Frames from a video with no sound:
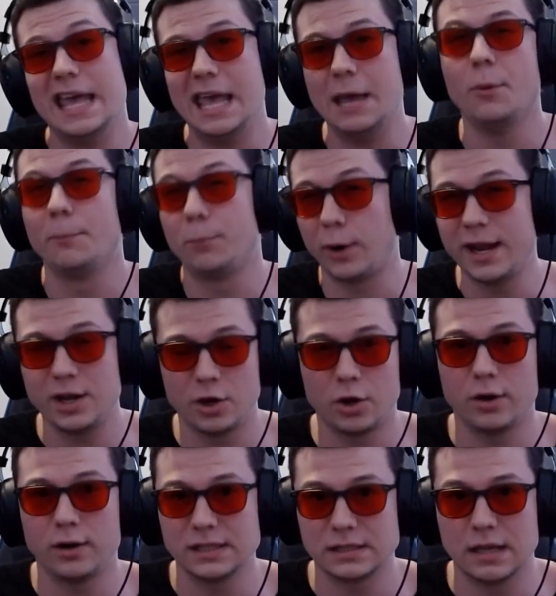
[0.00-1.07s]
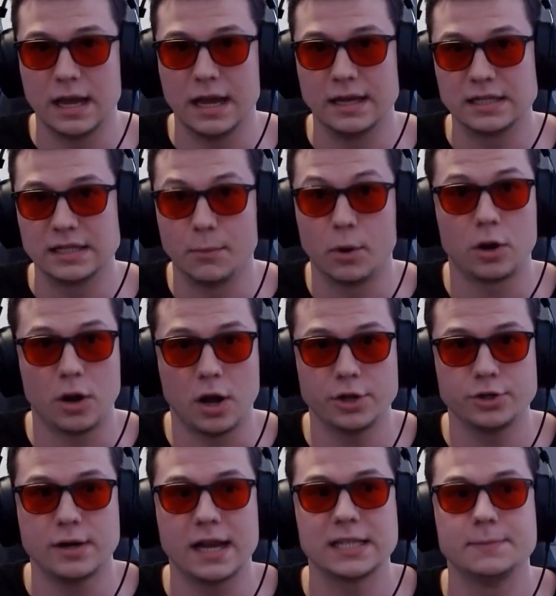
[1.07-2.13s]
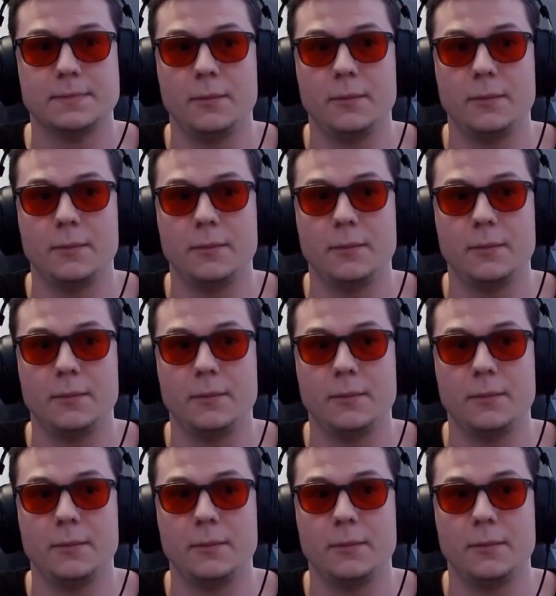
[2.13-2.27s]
It will break current smart contracts,